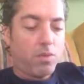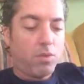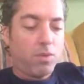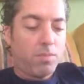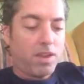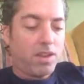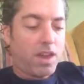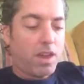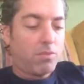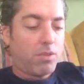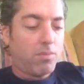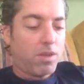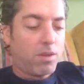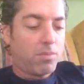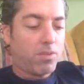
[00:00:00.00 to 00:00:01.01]
we may not
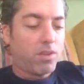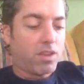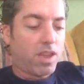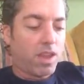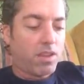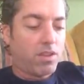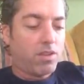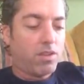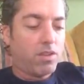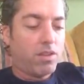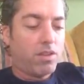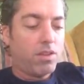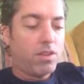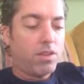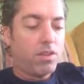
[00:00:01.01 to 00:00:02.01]
remember again
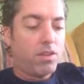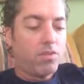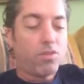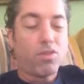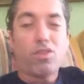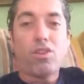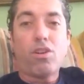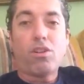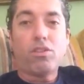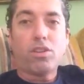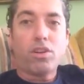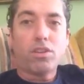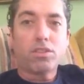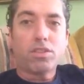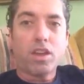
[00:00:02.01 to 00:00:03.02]
for a long,
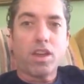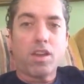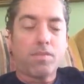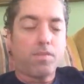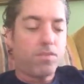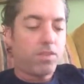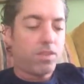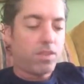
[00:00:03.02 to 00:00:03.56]
long time.